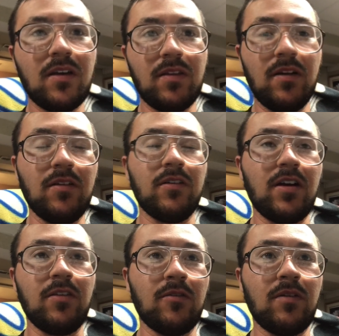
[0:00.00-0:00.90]
the other
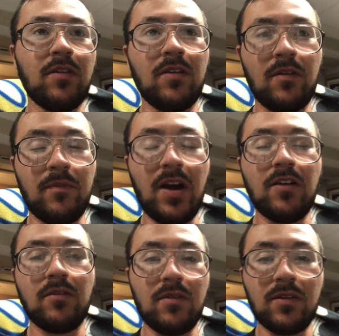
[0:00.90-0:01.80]
consequences of not
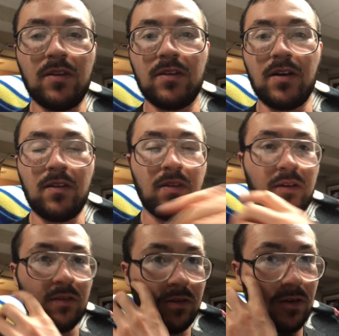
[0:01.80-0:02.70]
doing these kind of
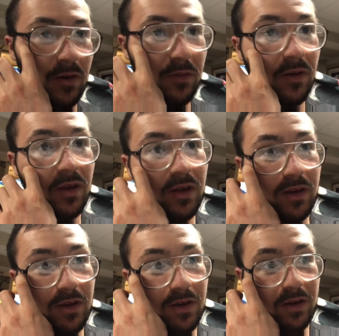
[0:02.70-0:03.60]
things. So,
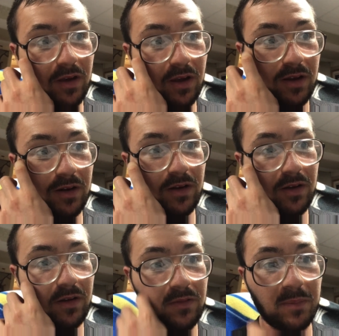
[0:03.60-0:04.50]
and
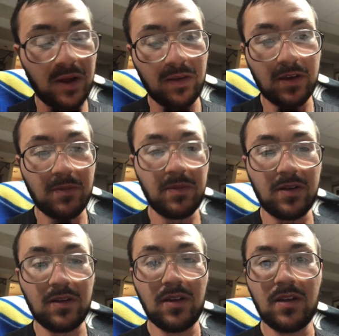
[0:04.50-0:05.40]
by
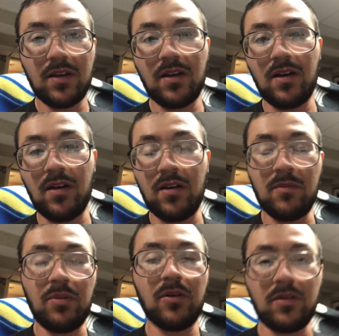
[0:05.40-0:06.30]
skipping
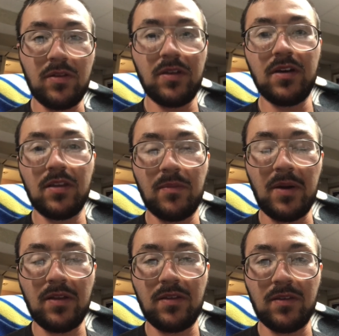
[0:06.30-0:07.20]
important things
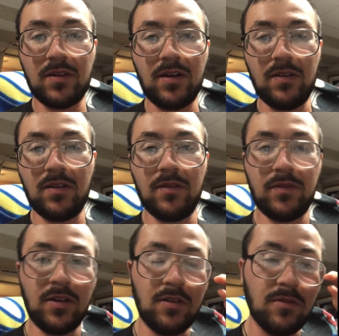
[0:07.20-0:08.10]
about this kind of stuff
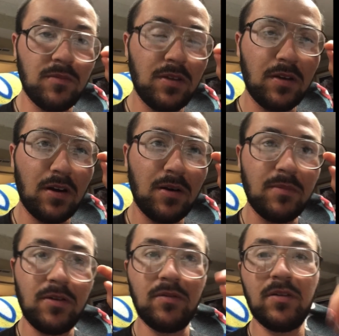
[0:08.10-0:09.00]
can really harm
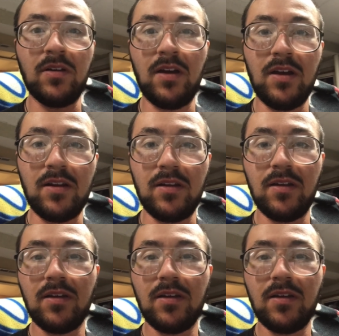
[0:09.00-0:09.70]
you in the end.